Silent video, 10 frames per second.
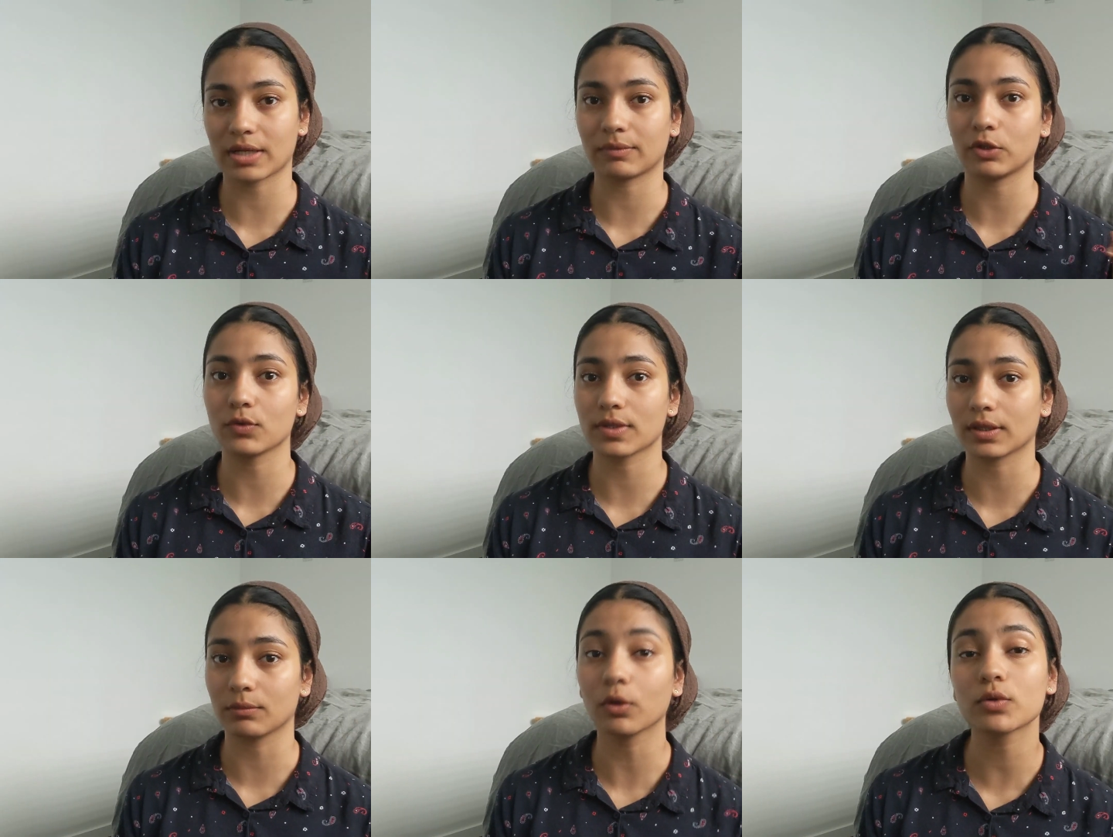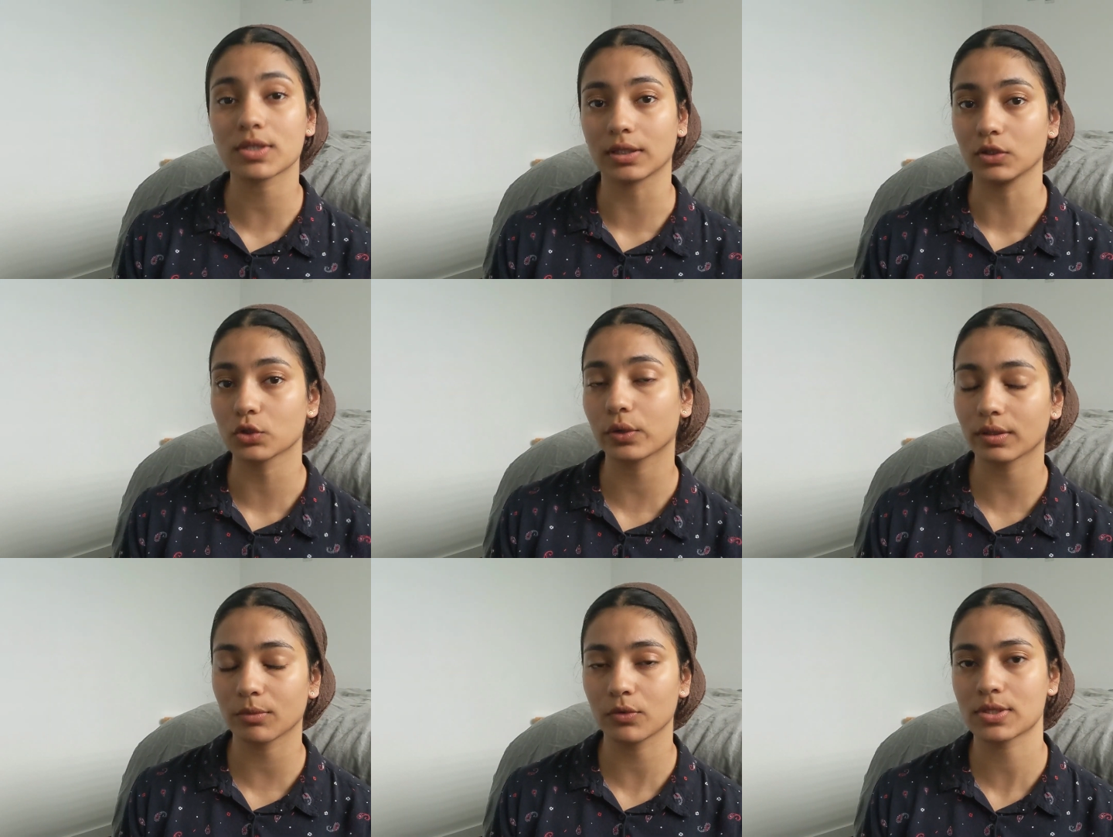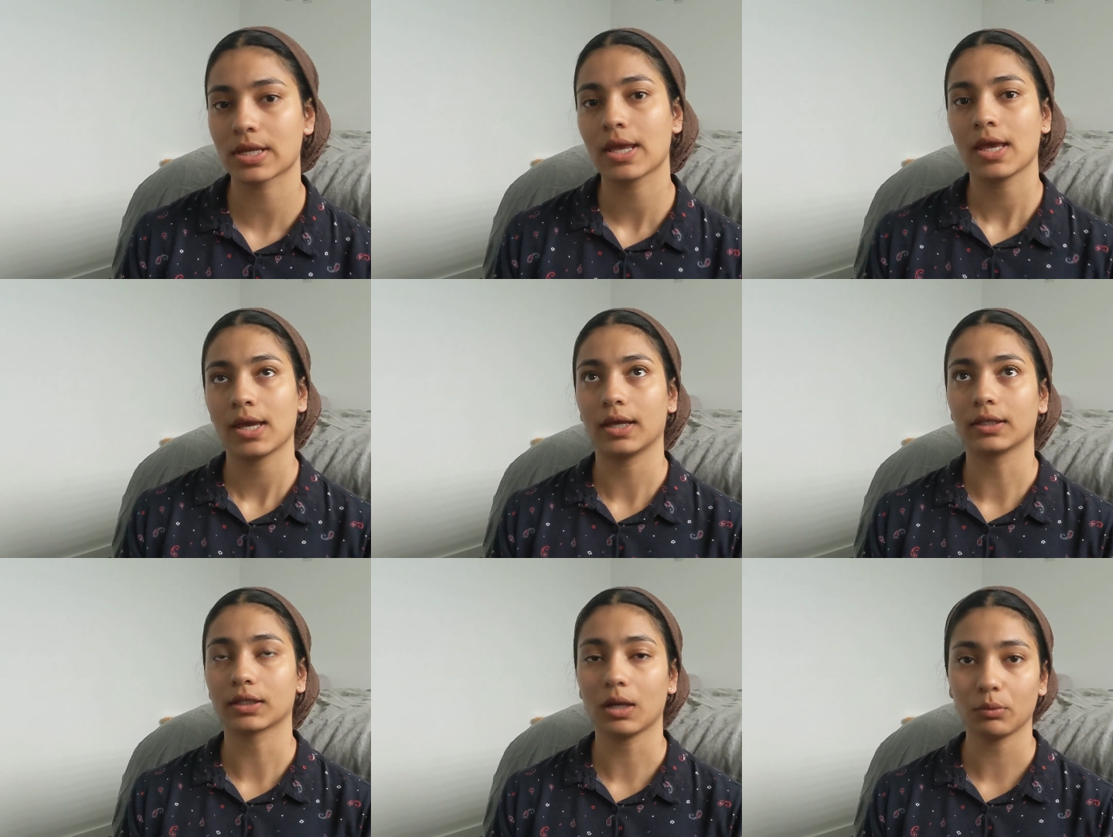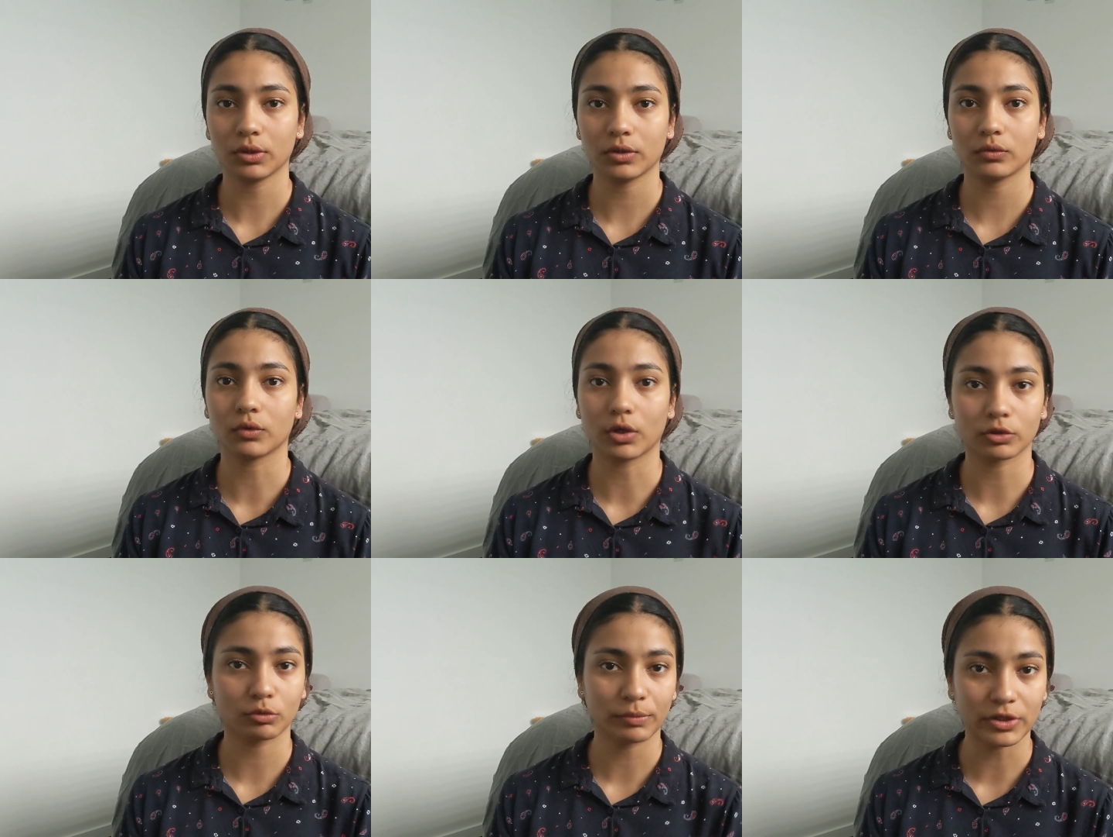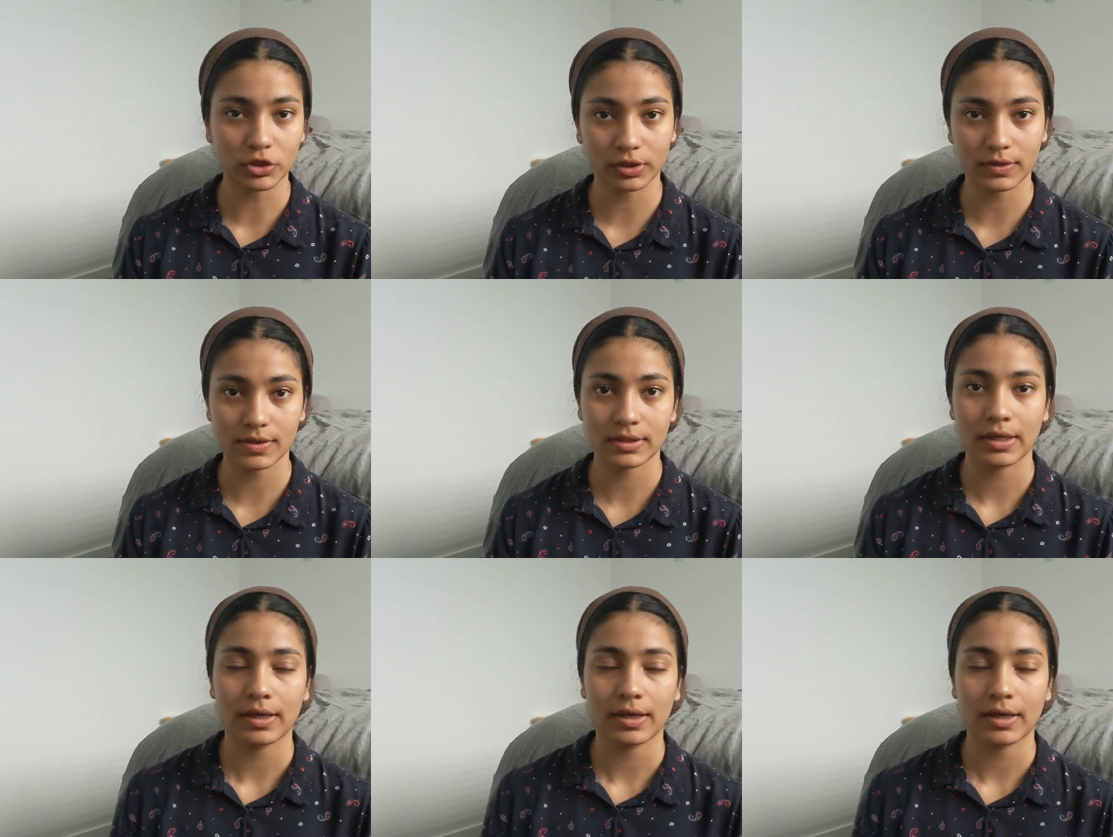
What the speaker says: I've been using the most and enjoying the most, and a couple of honorable mentions.